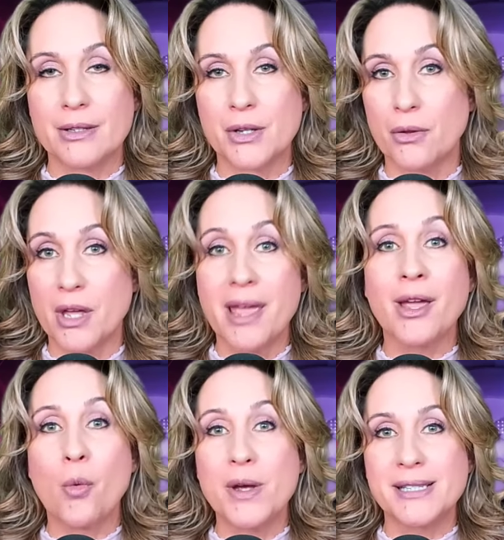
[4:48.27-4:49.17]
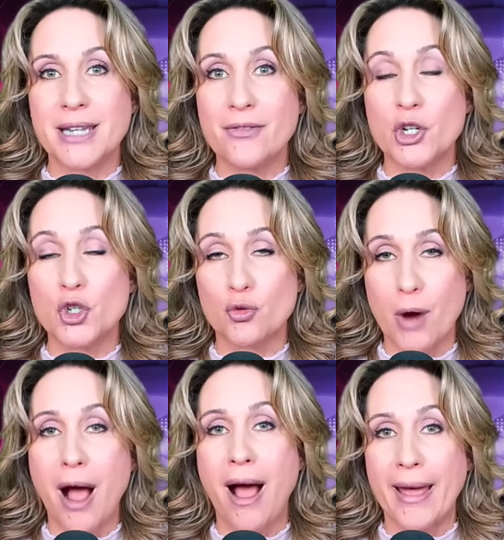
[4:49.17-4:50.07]
So the ink wasn't even
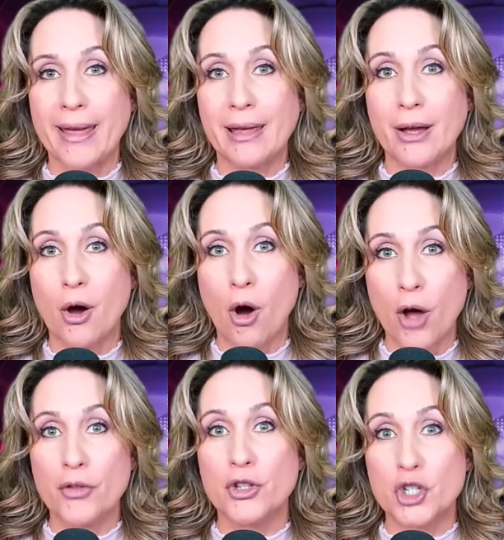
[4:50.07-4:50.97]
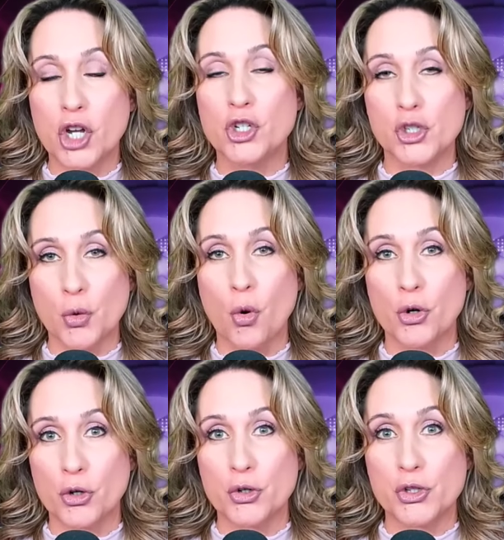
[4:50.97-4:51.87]
dry on the judge's
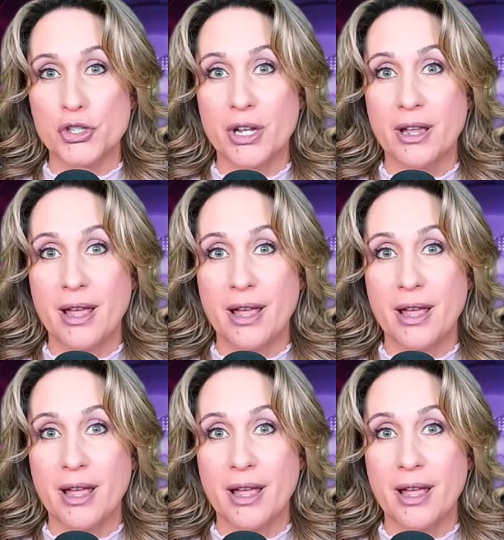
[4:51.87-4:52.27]
orders.